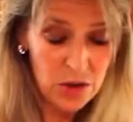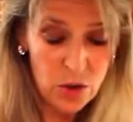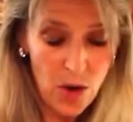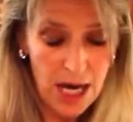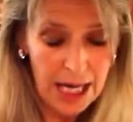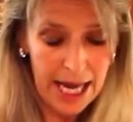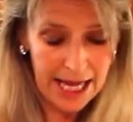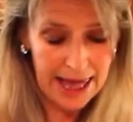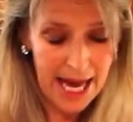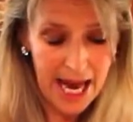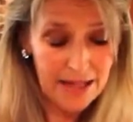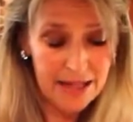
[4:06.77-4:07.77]
So I like
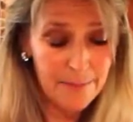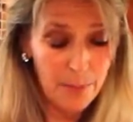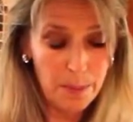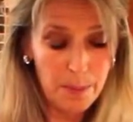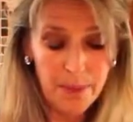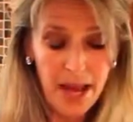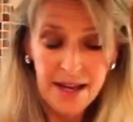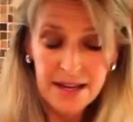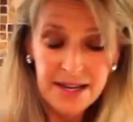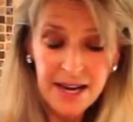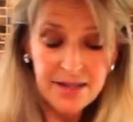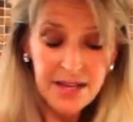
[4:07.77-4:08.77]
that.
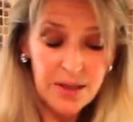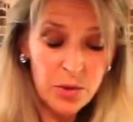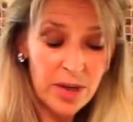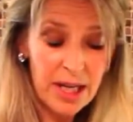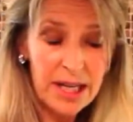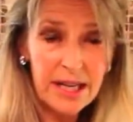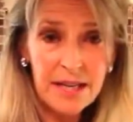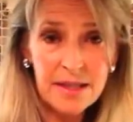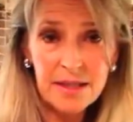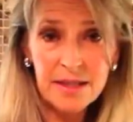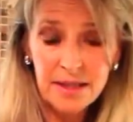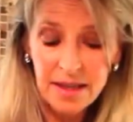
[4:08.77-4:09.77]
Next
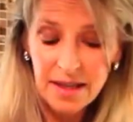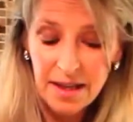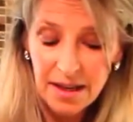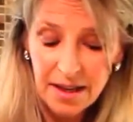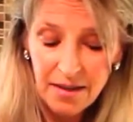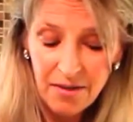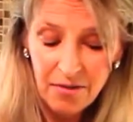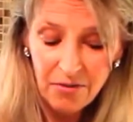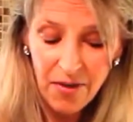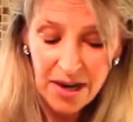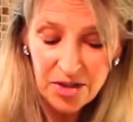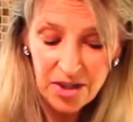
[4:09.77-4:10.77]
ingredient,
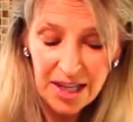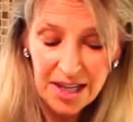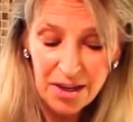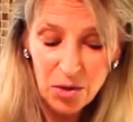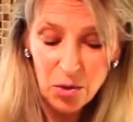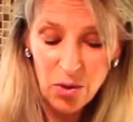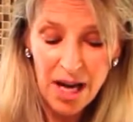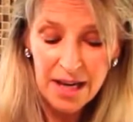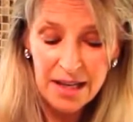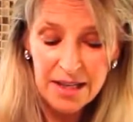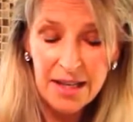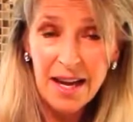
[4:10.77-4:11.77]
freshly
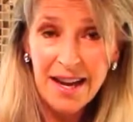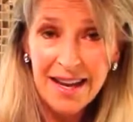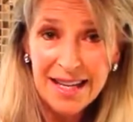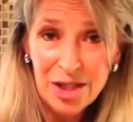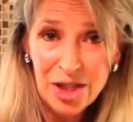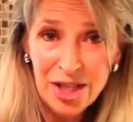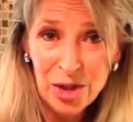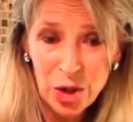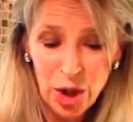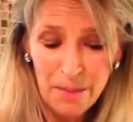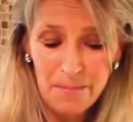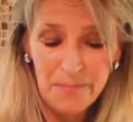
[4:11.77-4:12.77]
grated ginger.